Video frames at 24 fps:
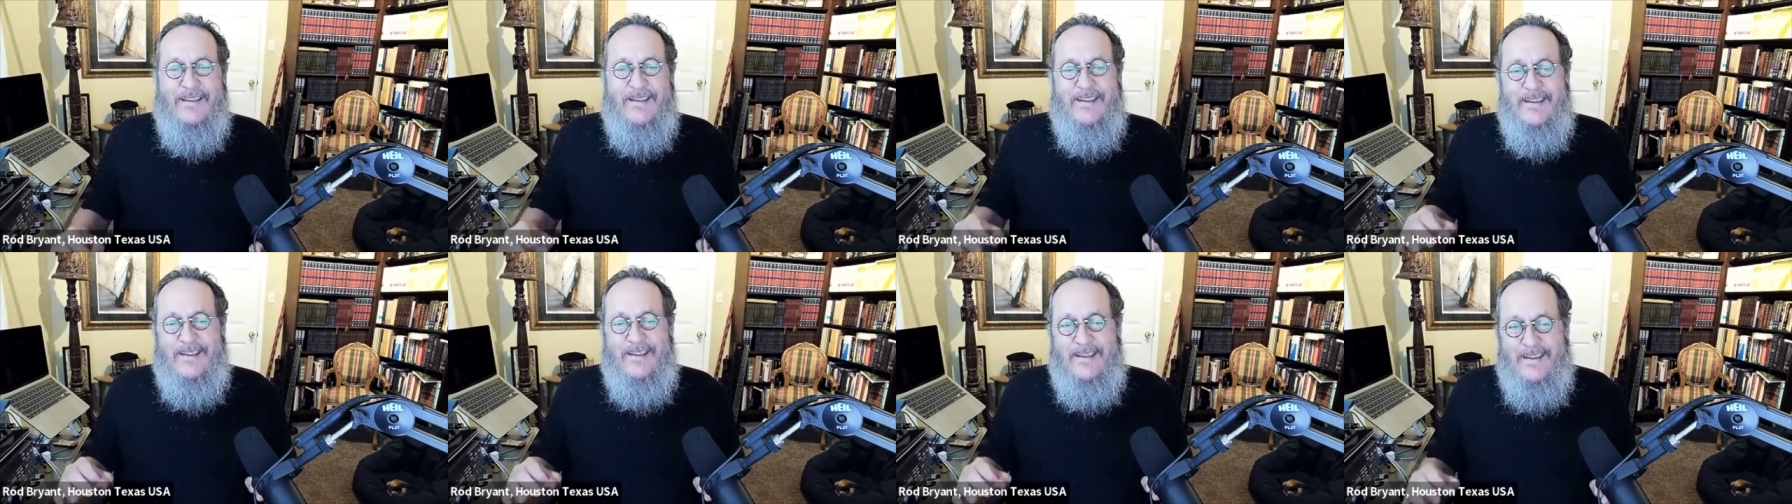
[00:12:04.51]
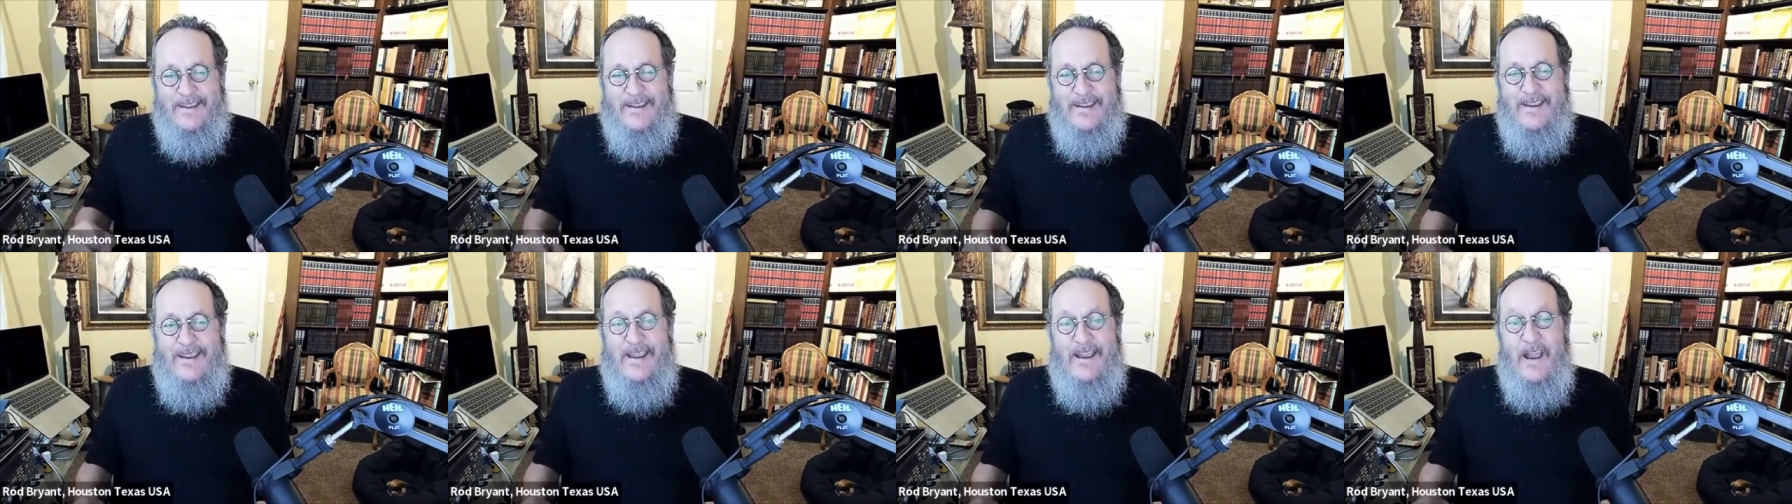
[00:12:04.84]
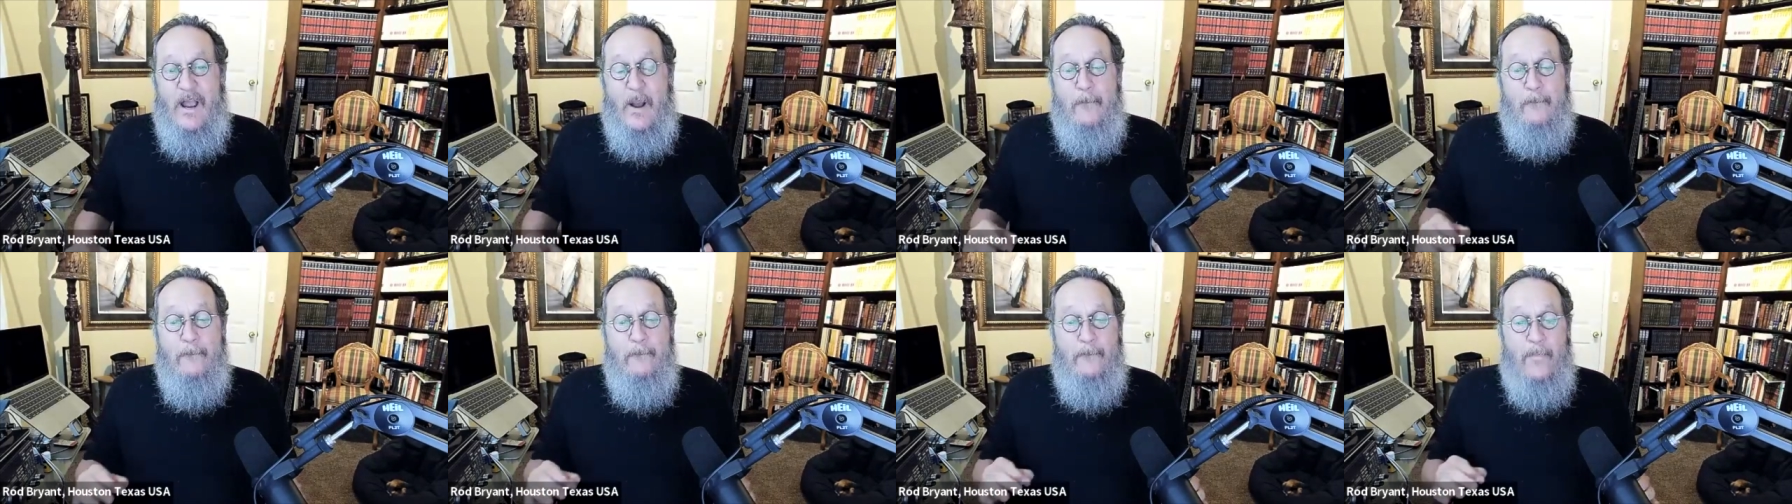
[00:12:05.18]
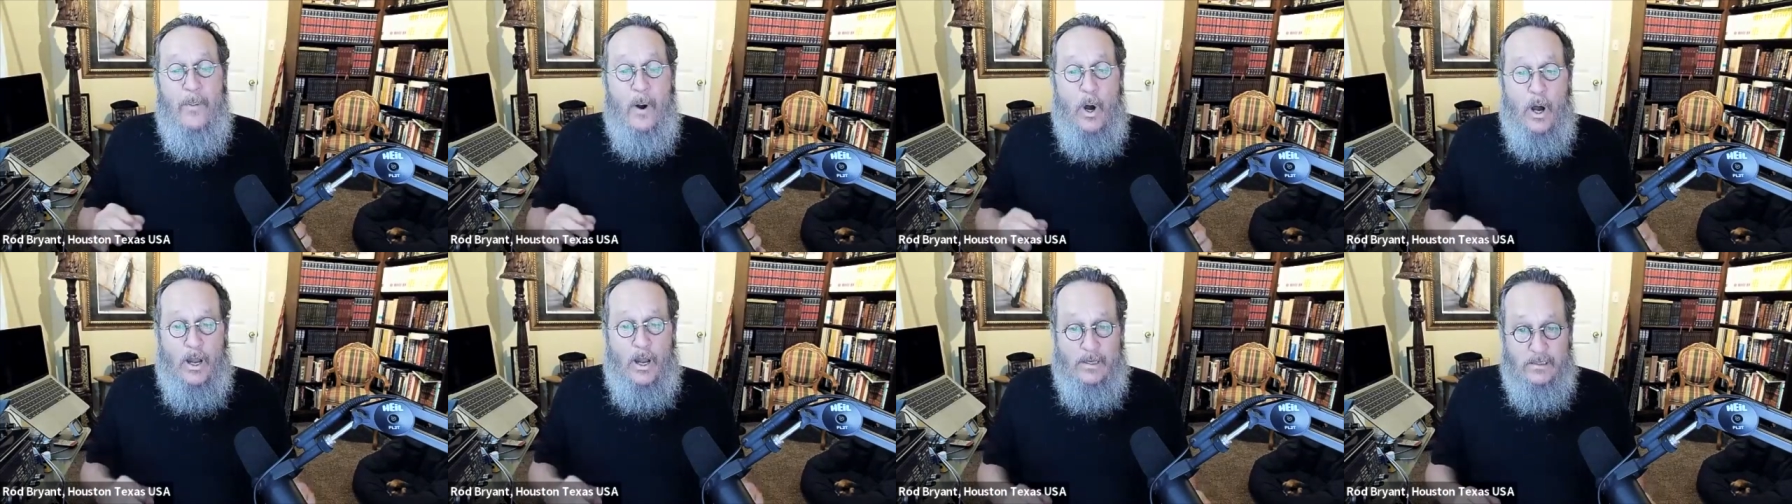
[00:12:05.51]
he
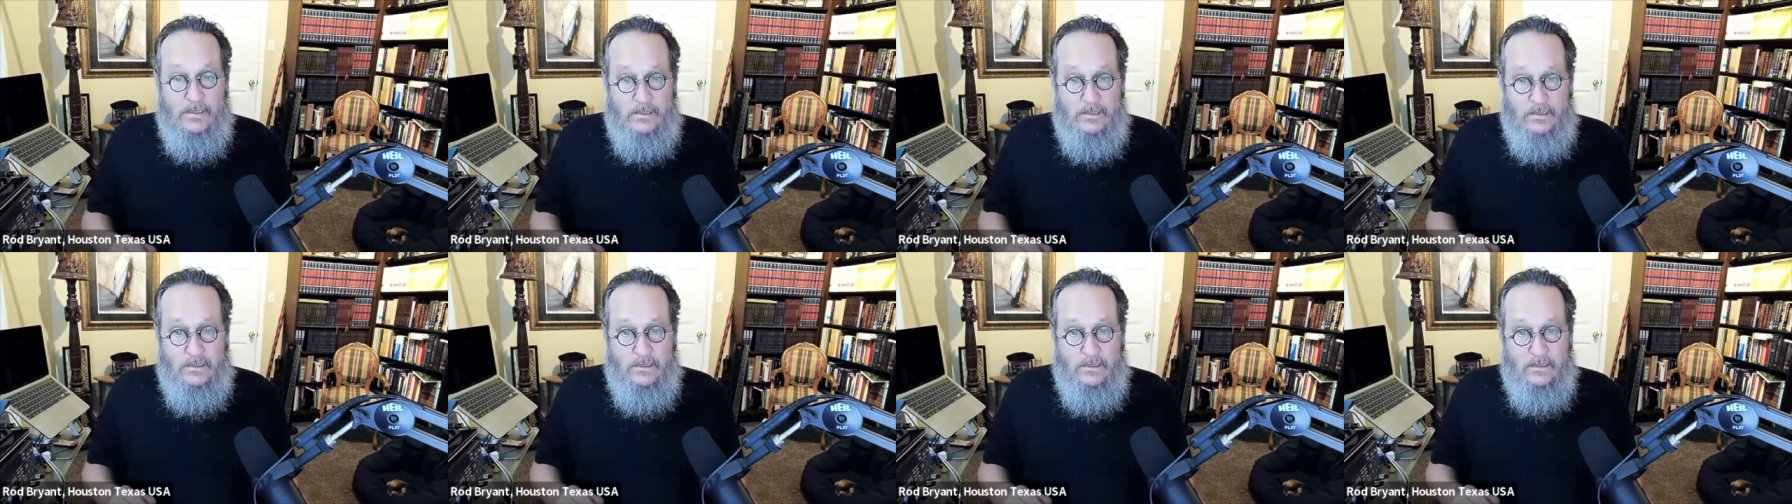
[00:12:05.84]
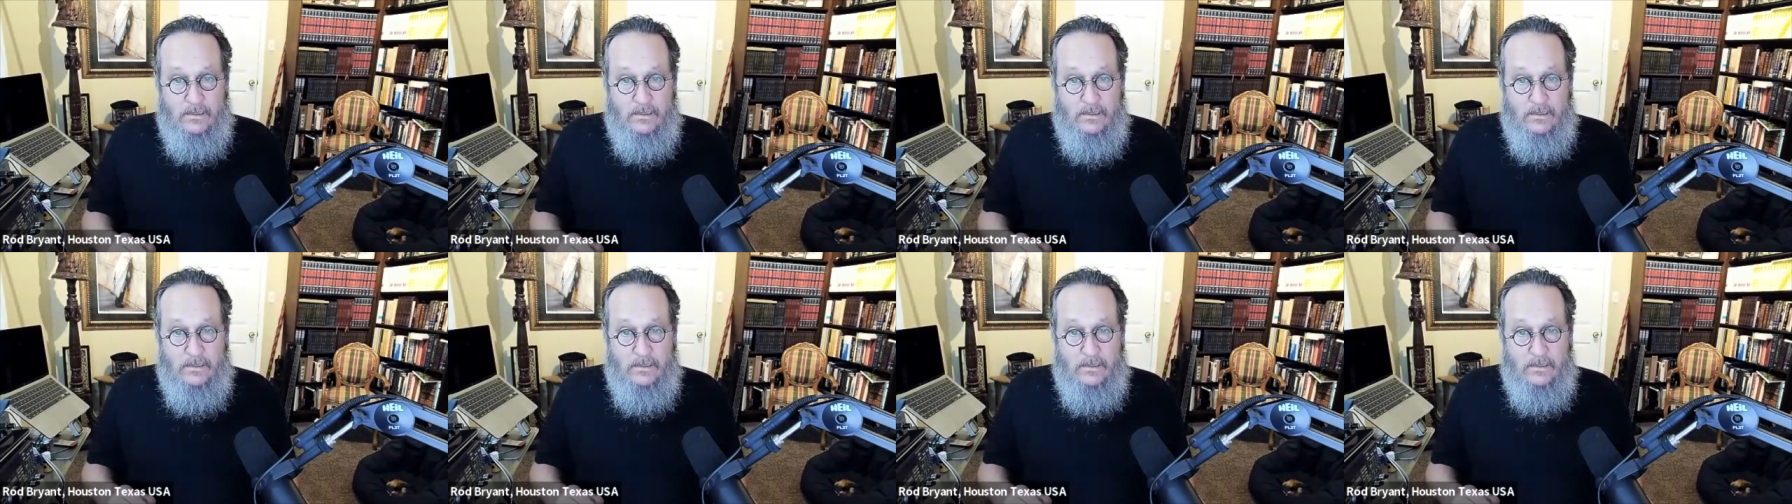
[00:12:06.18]
bought